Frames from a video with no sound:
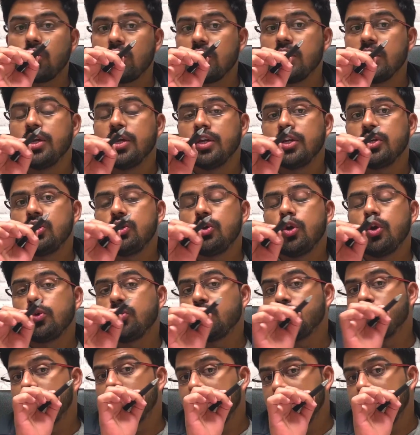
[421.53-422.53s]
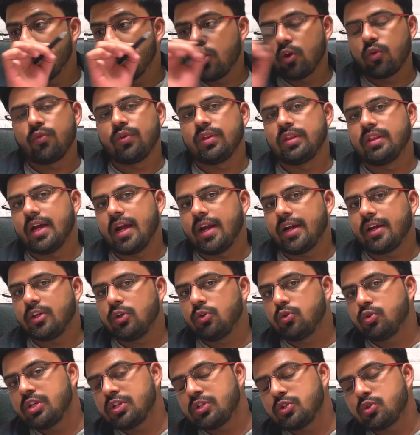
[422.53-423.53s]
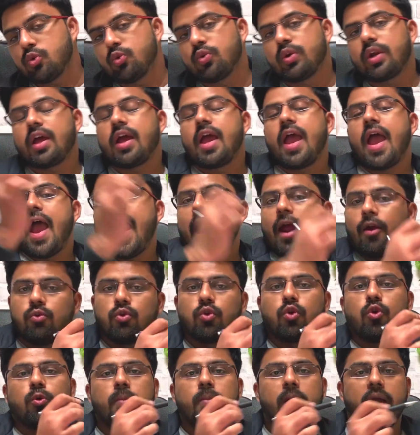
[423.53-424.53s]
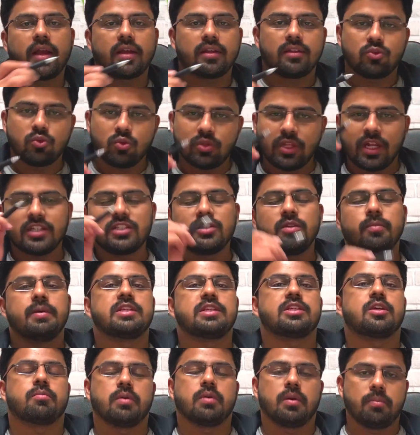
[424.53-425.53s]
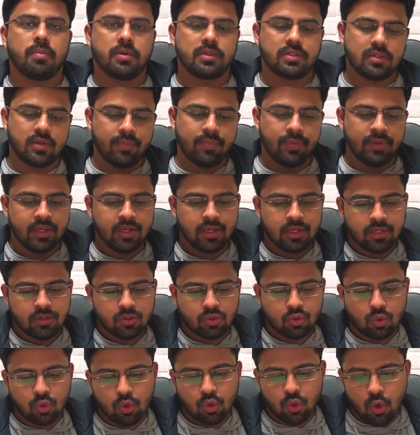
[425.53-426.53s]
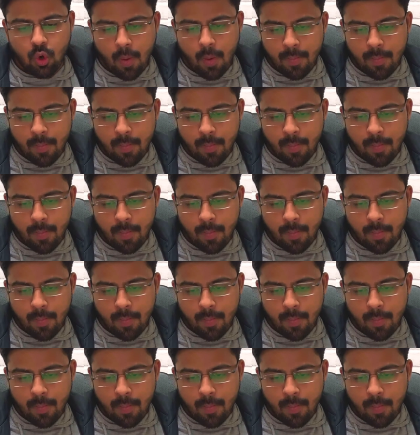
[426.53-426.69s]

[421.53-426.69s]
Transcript: you have to read along with that. You just don't have to go back. So that's the basic purpose. So